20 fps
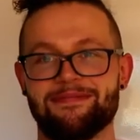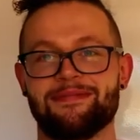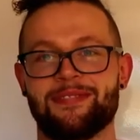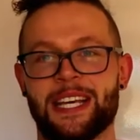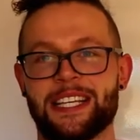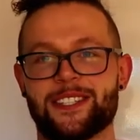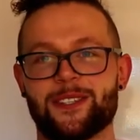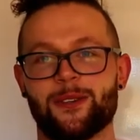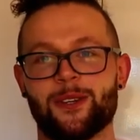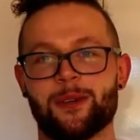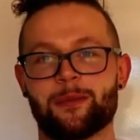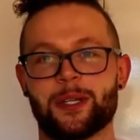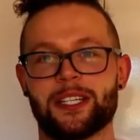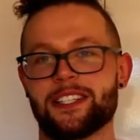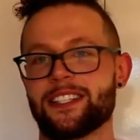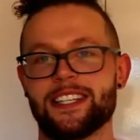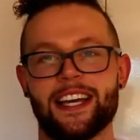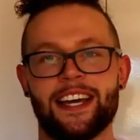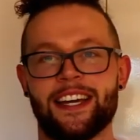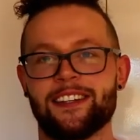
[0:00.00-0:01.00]
That's all I'm going
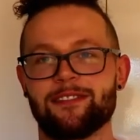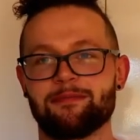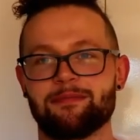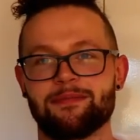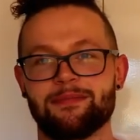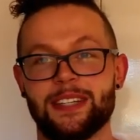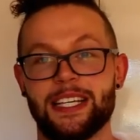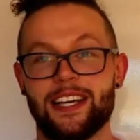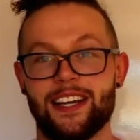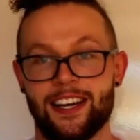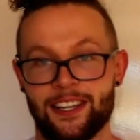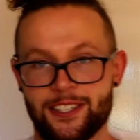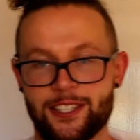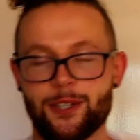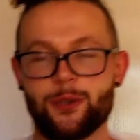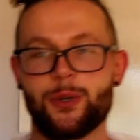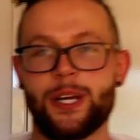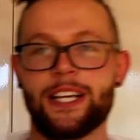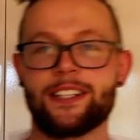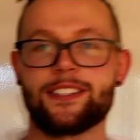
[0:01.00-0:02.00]
to say.
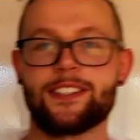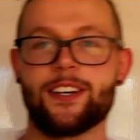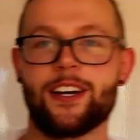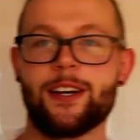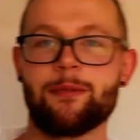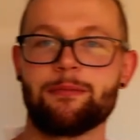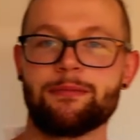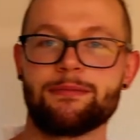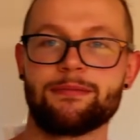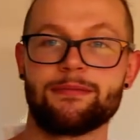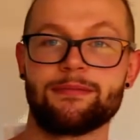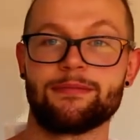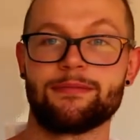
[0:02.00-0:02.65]
Until next time,